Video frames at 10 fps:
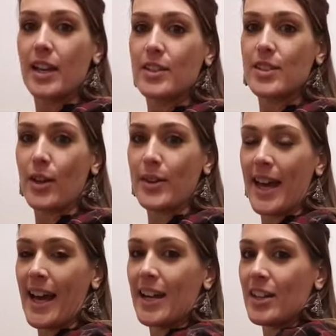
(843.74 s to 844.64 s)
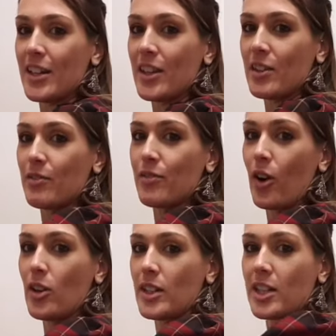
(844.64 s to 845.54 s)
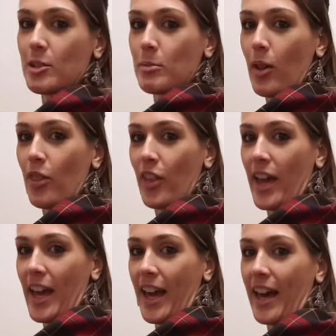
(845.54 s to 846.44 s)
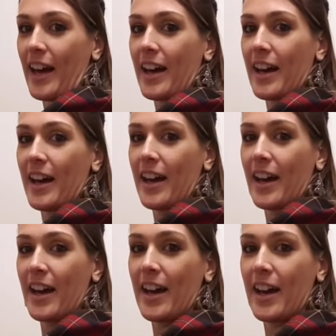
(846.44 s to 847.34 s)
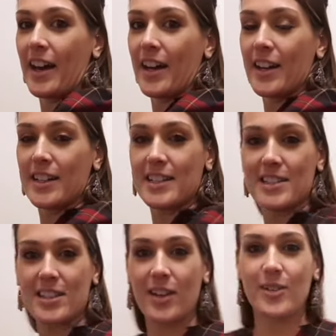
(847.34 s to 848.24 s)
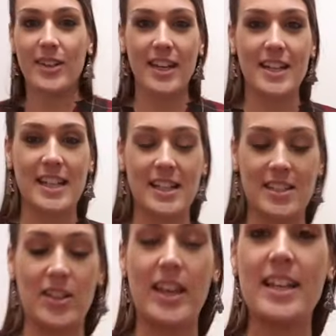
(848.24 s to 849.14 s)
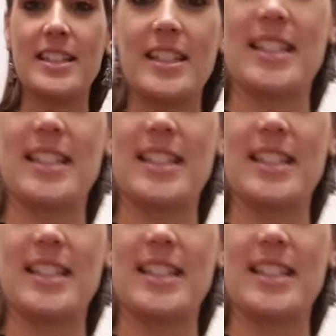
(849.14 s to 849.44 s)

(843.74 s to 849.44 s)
so yeah, look at the volume on that. So good. And so here's the